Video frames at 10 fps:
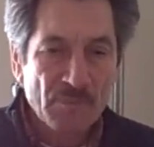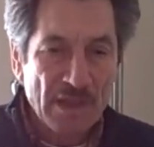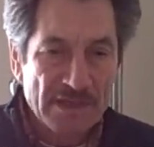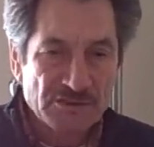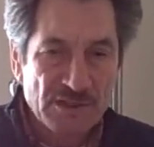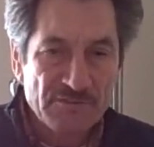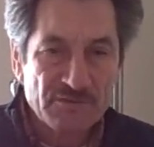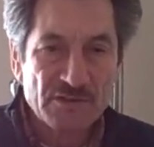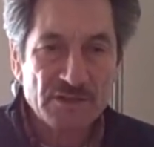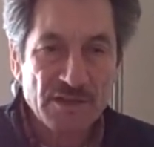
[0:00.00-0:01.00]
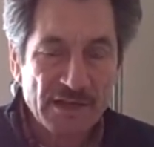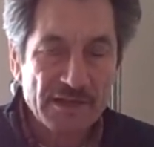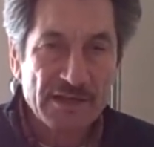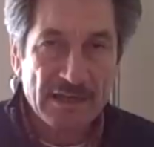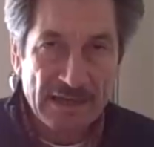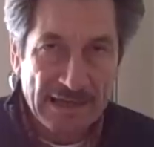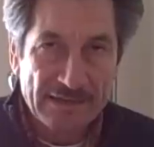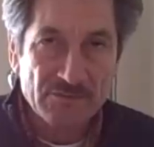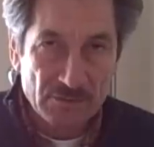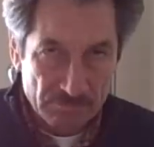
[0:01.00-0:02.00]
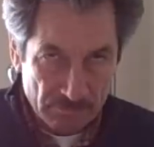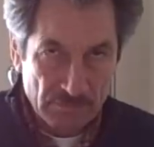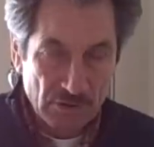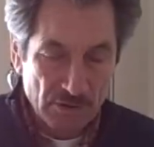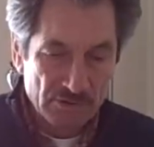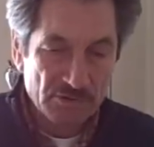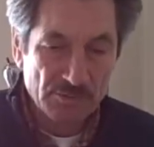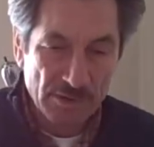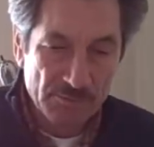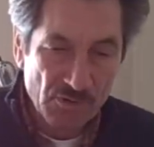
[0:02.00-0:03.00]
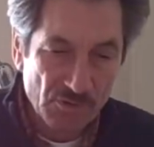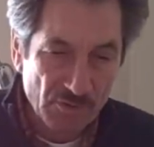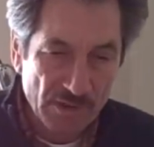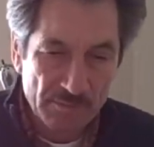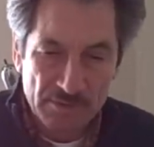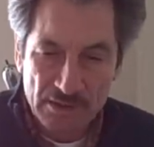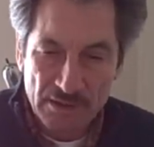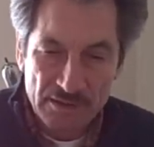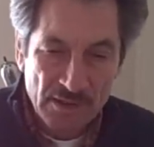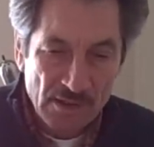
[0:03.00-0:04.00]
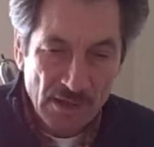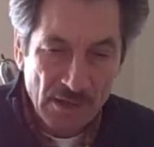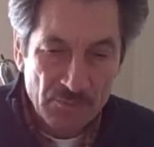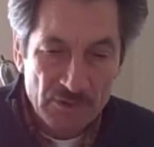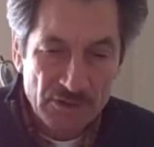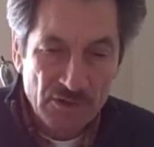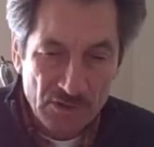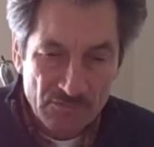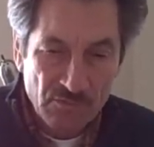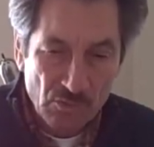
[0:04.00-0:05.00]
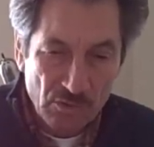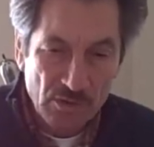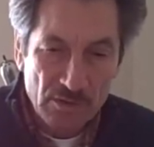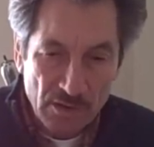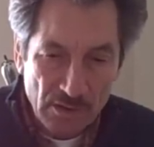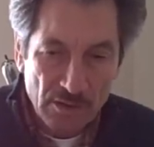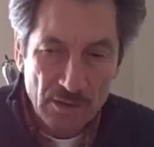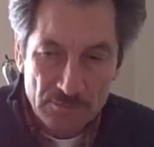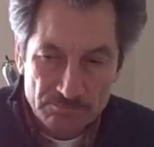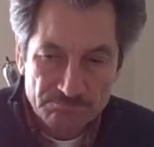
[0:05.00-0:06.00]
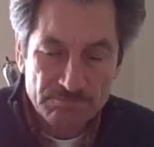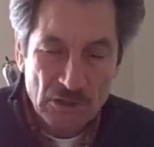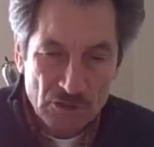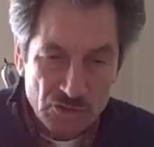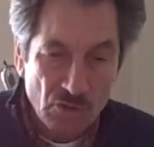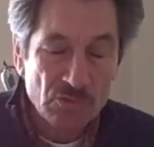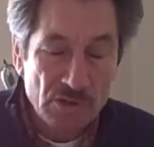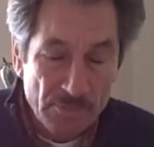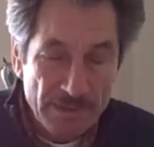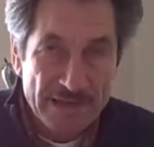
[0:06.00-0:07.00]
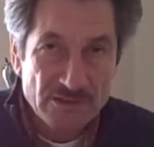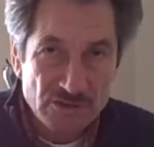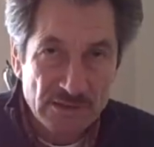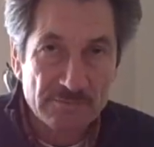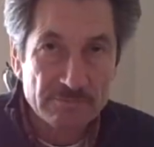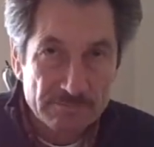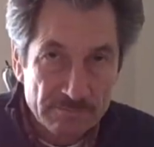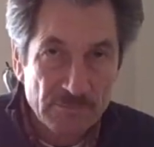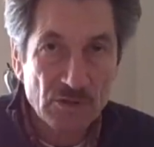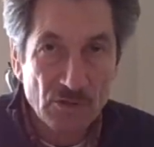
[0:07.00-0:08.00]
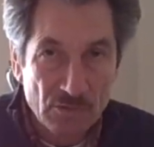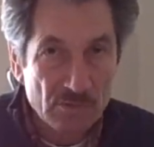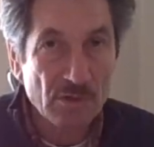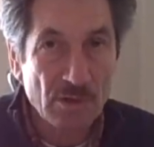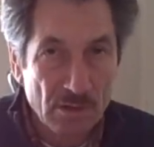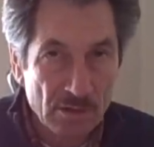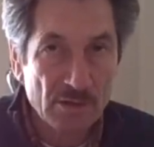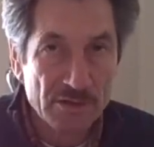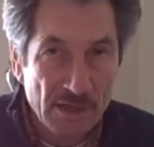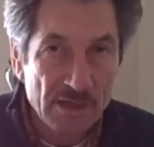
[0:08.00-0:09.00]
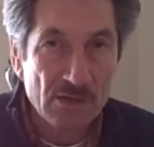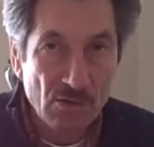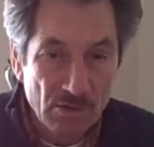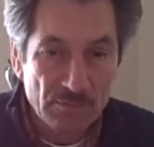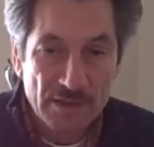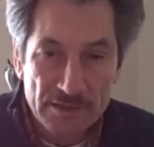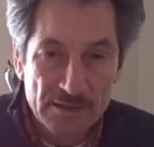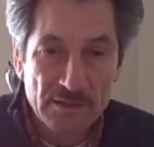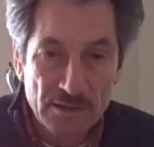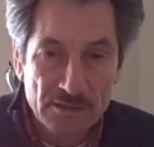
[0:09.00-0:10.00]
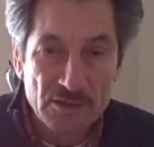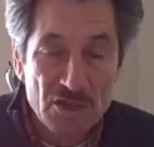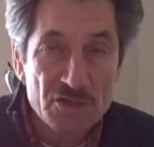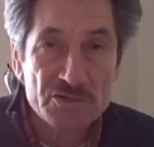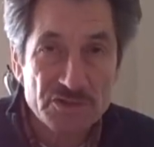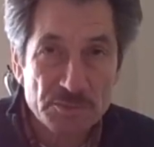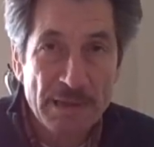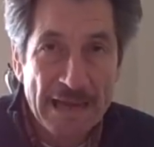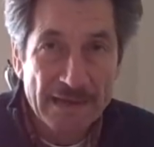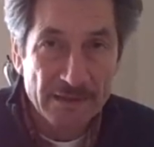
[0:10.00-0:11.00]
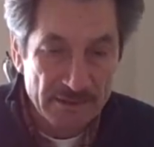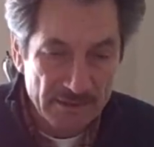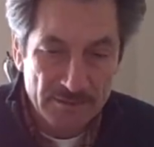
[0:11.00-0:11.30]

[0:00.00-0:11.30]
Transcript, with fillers: as I feel that I can add them to my program, and I really look for total capacity, you know, on getting all my knee use back,